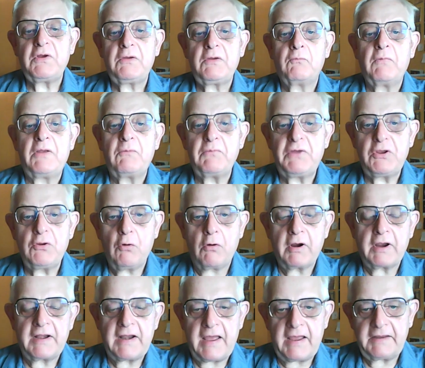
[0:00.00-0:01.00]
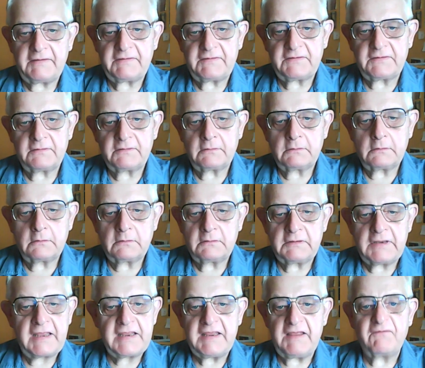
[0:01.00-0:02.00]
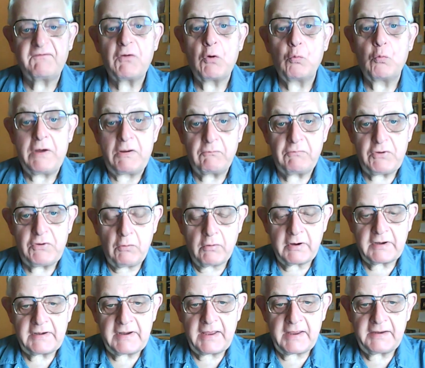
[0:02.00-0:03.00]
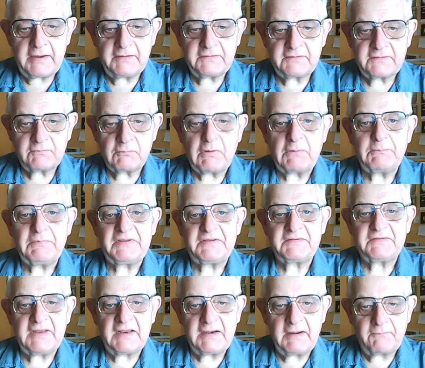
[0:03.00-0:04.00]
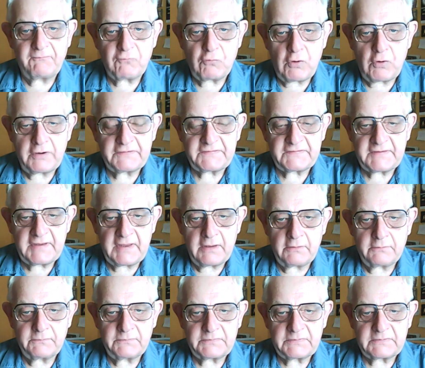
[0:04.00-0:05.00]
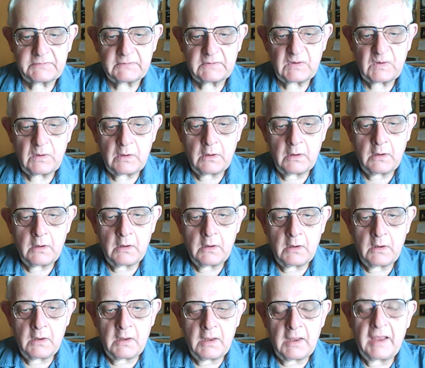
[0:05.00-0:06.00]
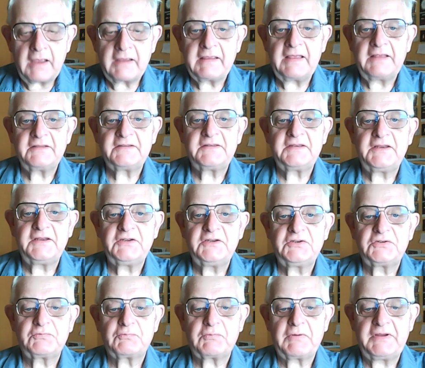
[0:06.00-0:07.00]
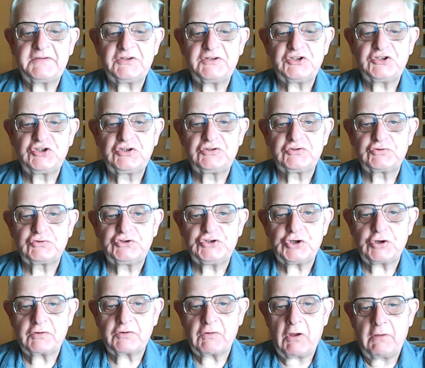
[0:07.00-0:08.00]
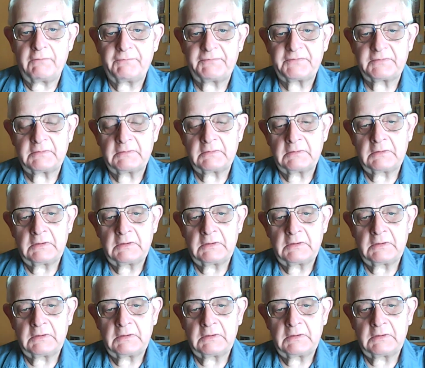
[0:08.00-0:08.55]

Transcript: When we organize, when we organize, when we stand up for ourselves against these racist jerk-offs,